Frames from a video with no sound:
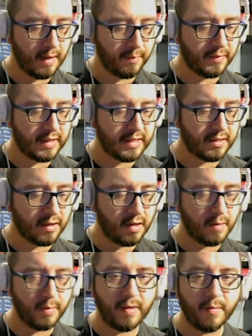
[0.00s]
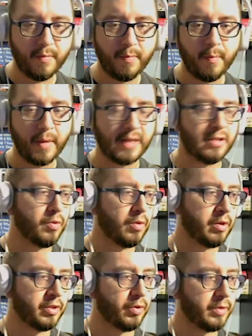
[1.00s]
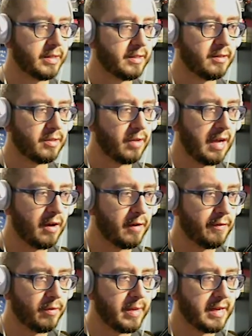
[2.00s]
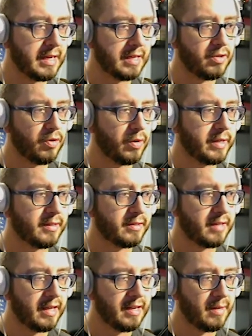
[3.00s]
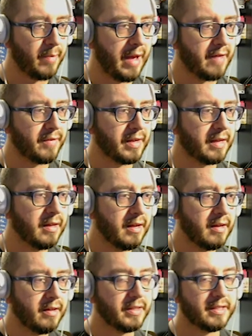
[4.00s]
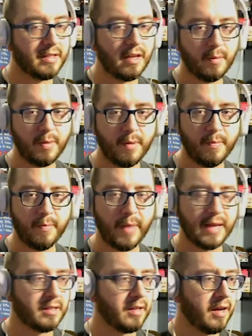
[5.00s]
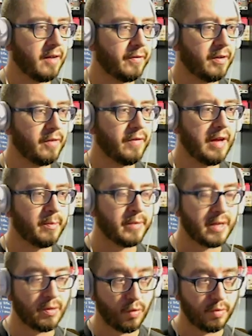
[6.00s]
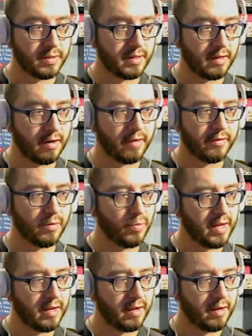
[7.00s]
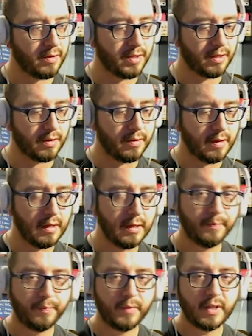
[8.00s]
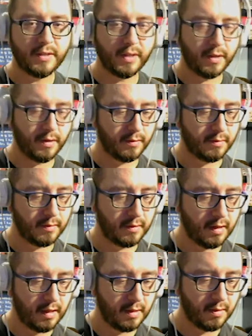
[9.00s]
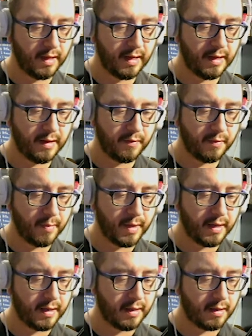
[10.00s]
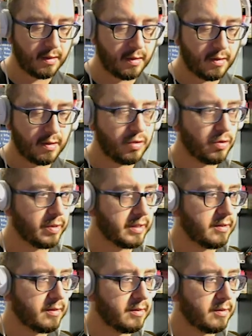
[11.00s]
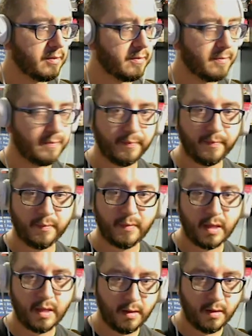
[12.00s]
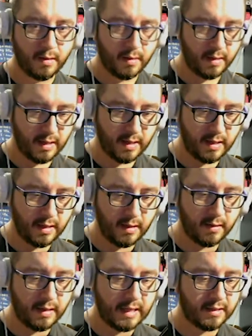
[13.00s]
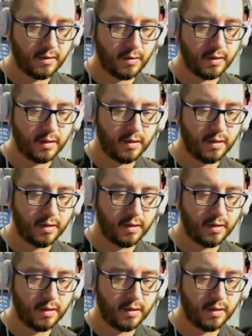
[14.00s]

These are going to be my door choices, so however many choices I end up having. This is going to be based off of how many rooms there are that we can go to. So I'll have my choices, and that's going to